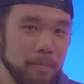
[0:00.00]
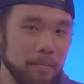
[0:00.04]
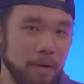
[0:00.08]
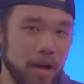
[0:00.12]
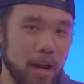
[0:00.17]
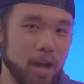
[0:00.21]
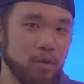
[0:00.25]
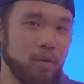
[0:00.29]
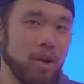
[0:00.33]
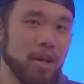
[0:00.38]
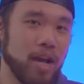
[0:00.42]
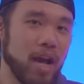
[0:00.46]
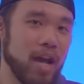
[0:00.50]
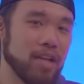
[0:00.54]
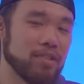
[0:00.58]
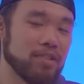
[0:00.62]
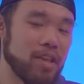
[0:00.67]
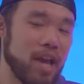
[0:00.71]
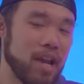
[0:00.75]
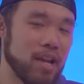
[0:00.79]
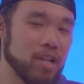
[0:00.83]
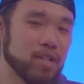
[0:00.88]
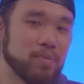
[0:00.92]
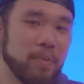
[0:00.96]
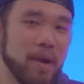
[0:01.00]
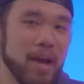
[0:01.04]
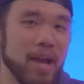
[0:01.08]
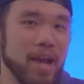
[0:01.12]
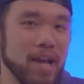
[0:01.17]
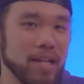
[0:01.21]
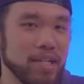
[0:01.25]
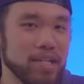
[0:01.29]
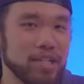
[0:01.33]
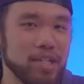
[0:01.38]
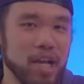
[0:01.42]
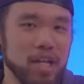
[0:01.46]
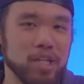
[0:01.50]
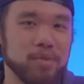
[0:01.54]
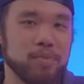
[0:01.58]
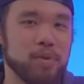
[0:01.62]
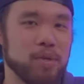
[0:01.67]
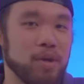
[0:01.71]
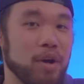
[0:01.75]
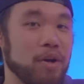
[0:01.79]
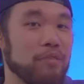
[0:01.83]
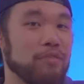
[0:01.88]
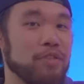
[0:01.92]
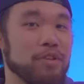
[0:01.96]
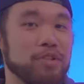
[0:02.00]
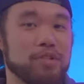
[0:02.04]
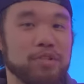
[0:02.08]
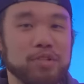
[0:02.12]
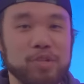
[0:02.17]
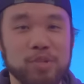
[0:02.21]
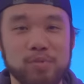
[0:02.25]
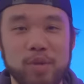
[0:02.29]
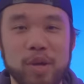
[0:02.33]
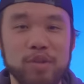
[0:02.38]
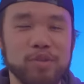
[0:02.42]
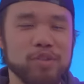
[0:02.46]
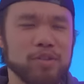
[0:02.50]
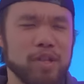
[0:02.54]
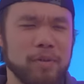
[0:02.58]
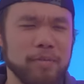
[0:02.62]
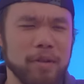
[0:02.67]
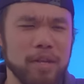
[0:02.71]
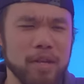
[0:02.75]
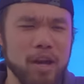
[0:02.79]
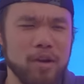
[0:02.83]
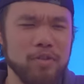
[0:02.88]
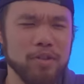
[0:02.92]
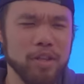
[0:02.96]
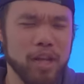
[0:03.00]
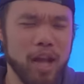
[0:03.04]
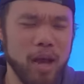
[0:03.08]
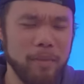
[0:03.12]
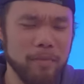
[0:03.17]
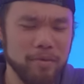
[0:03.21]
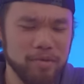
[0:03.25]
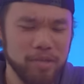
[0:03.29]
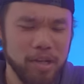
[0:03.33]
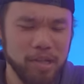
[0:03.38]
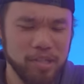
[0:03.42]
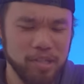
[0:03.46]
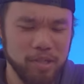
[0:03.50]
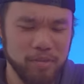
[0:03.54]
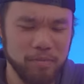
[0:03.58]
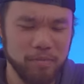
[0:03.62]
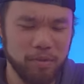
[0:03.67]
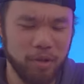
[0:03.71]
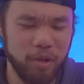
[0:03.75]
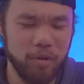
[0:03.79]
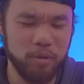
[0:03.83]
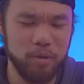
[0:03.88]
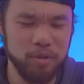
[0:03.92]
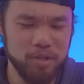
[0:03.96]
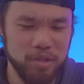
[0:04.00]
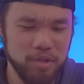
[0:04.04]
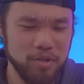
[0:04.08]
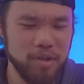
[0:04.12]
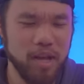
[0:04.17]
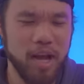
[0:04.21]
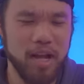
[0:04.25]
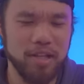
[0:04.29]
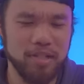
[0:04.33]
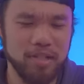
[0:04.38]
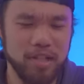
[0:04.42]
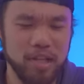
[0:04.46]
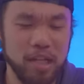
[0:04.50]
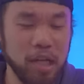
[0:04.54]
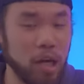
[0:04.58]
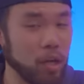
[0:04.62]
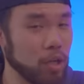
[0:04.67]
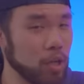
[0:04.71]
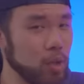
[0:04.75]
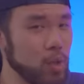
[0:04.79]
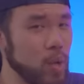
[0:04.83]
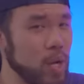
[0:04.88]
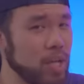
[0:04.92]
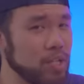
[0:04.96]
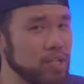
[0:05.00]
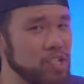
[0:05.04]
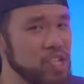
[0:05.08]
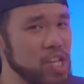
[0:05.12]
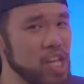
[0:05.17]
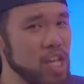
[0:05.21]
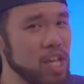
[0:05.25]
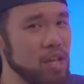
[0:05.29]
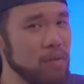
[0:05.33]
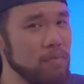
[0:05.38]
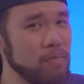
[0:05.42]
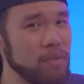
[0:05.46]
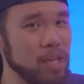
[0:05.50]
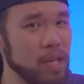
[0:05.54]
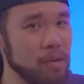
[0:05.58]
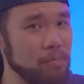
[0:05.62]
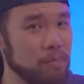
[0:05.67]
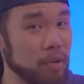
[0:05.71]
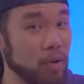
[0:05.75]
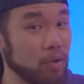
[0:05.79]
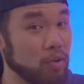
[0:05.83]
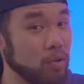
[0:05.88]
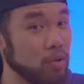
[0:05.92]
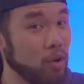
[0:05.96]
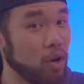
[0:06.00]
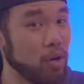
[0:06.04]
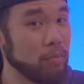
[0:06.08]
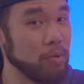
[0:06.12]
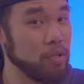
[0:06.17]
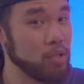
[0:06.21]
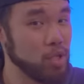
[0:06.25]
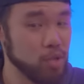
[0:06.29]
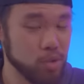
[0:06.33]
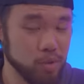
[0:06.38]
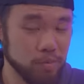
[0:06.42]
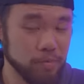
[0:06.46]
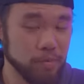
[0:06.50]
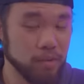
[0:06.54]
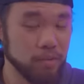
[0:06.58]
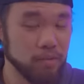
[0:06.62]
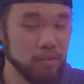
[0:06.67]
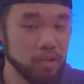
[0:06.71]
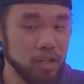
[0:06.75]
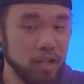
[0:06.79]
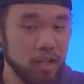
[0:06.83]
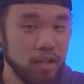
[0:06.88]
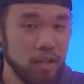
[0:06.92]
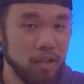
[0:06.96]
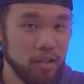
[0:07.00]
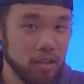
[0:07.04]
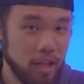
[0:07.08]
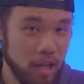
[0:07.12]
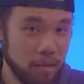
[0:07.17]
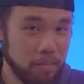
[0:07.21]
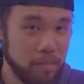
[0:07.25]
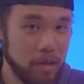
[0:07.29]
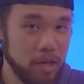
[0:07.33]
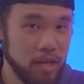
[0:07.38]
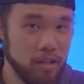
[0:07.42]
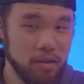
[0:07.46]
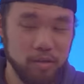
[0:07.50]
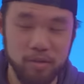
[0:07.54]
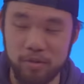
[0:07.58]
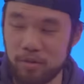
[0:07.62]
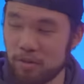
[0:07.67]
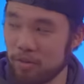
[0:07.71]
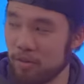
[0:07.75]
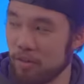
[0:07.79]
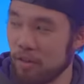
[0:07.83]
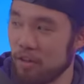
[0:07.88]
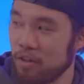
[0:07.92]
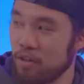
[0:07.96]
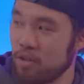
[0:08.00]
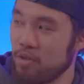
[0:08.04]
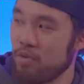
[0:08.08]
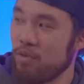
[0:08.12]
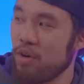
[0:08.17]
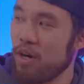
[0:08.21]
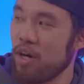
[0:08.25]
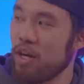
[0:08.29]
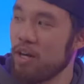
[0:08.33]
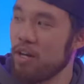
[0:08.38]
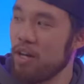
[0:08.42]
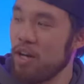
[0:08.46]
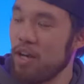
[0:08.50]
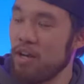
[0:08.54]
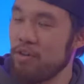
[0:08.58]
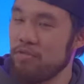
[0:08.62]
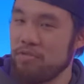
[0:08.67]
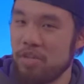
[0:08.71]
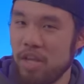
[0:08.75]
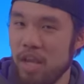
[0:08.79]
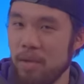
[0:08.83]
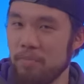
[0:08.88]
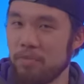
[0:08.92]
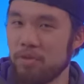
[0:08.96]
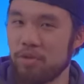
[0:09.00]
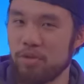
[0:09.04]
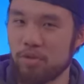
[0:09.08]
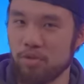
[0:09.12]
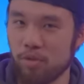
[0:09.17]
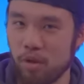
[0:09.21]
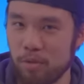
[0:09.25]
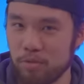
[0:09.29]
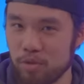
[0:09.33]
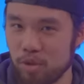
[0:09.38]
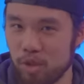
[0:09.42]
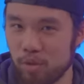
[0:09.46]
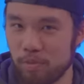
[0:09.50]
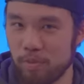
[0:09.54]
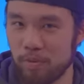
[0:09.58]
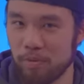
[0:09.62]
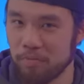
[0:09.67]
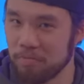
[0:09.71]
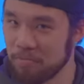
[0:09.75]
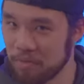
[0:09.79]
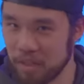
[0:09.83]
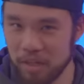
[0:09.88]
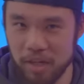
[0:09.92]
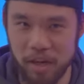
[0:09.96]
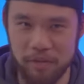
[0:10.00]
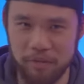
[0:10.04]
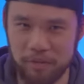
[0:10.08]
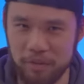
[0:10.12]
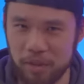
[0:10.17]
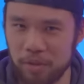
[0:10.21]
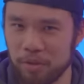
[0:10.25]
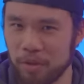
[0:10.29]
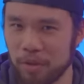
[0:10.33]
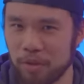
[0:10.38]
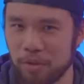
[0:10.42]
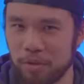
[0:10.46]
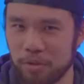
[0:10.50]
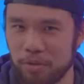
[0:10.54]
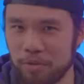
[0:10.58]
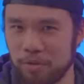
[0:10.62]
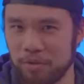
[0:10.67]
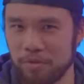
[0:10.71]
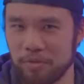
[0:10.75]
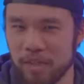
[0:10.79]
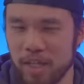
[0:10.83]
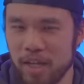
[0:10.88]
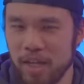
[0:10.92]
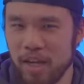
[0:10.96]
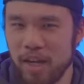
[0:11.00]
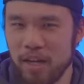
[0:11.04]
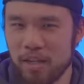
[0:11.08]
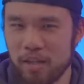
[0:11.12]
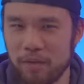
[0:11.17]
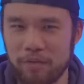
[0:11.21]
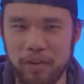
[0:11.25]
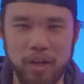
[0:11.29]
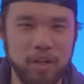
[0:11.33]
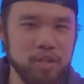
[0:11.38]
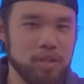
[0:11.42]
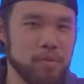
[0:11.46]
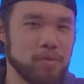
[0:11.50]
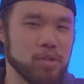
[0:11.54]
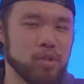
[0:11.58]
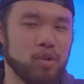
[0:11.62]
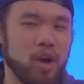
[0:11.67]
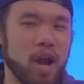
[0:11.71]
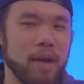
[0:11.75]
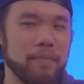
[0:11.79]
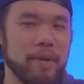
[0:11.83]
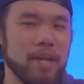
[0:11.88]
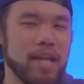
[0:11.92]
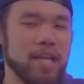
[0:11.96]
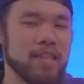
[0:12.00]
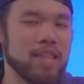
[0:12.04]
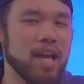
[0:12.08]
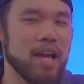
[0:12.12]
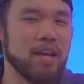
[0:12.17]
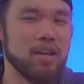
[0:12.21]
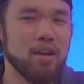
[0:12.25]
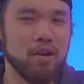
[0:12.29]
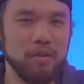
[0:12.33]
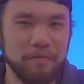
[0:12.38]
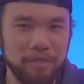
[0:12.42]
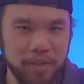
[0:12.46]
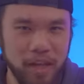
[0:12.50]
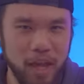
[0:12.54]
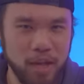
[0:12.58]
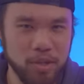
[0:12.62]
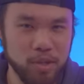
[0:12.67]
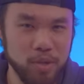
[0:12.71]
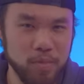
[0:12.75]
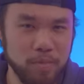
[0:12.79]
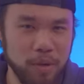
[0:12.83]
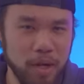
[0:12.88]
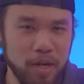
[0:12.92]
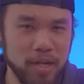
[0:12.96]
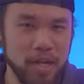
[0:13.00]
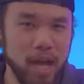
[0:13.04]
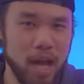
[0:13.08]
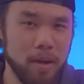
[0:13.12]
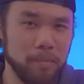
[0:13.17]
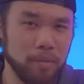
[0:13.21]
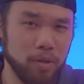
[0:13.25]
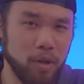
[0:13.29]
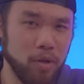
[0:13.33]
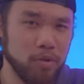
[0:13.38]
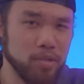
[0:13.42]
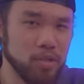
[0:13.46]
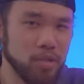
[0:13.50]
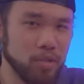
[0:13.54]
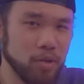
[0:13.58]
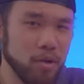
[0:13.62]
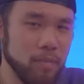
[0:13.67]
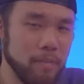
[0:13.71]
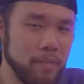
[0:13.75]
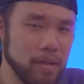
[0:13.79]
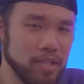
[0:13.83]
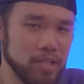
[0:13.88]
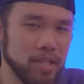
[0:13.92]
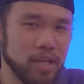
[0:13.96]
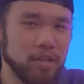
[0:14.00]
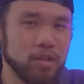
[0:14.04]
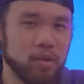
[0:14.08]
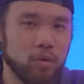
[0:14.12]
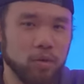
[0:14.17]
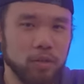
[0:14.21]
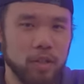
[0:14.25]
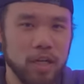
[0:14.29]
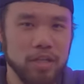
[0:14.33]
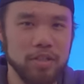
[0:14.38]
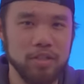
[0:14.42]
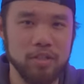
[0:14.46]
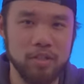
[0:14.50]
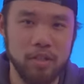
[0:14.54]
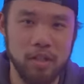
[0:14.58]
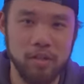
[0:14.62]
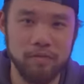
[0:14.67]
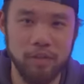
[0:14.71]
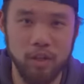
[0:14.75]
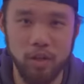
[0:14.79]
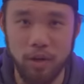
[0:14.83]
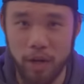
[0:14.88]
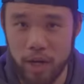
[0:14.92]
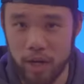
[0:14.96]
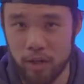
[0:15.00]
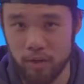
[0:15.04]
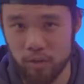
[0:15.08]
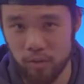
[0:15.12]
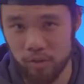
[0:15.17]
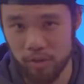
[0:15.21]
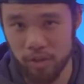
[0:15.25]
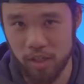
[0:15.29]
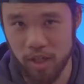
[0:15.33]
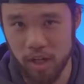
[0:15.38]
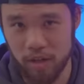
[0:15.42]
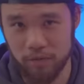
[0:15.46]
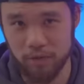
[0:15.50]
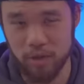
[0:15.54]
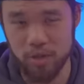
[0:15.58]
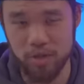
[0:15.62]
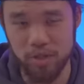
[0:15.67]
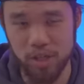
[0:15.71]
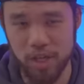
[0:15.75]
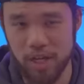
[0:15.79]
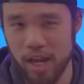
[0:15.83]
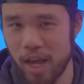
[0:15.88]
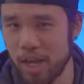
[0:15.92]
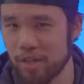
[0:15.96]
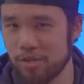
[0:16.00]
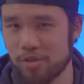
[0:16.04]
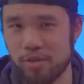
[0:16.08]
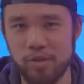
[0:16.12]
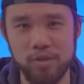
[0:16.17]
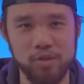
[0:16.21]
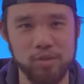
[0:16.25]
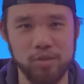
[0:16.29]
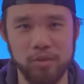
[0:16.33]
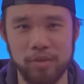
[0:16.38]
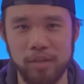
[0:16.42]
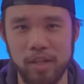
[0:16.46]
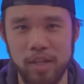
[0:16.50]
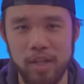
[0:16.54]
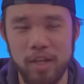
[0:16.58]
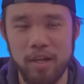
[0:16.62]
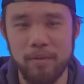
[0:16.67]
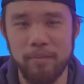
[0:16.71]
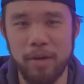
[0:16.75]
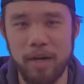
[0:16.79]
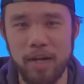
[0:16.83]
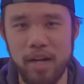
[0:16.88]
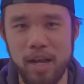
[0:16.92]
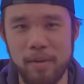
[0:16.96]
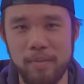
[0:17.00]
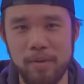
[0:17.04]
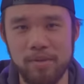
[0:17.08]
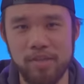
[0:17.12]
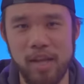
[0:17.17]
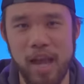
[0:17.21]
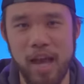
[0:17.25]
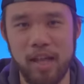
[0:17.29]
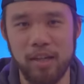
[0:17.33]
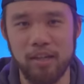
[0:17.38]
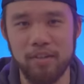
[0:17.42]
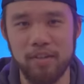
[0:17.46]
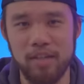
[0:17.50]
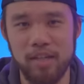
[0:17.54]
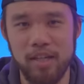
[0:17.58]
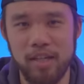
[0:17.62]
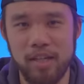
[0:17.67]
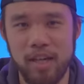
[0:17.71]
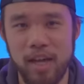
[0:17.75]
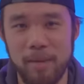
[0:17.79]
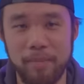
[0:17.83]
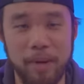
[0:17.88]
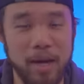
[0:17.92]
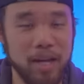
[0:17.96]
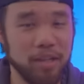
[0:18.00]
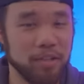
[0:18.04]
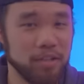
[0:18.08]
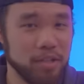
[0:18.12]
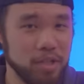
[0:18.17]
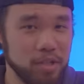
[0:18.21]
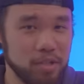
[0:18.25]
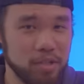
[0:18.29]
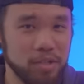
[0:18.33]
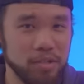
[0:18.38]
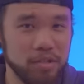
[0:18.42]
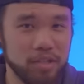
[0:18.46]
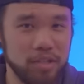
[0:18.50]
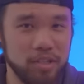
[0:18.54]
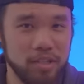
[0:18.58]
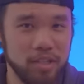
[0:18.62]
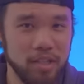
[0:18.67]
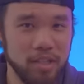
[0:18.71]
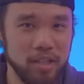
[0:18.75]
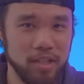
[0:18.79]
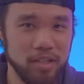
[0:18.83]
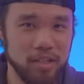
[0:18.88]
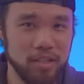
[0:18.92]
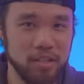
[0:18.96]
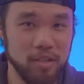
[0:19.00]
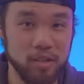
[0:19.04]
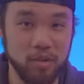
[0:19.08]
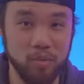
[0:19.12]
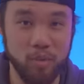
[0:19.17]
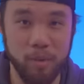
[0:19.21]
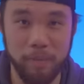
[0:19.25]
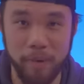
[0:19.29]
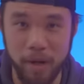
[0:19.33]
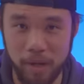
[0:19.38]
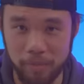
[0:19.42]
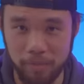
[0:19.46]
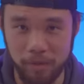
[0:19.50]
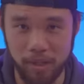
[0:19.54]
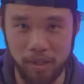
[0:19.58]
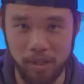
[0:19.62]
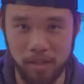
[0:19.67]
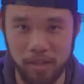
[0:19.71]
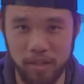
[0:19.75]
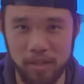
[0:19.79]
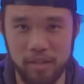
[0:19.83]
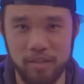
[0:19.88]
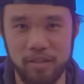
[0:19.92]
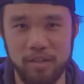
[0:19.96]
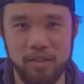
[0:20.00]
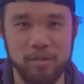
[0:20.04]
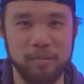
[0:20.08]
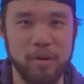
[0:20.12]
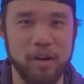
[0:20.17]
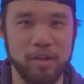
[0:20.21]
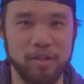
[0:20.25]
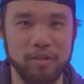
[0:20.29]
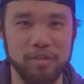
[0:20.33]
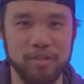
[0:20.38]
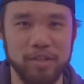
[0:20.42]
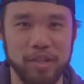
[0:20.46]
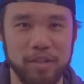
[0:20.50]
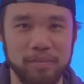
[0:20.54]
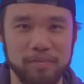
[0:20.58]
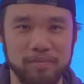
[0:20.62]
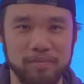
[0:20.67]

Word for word: But anyway, guys, that is my assessment of the situation. Let me know in the comment section below what you guys think. Are you on Team Imperial Army Trooper, like me, or are you on Team Stormtrooper? They definitely look cool. Don't forget to subscribe and hit that notification button down below so you don't miss out on the rest of our Andor coverage. And as usual, my name is Allen, and my allegiance is to the Republic, to democracy.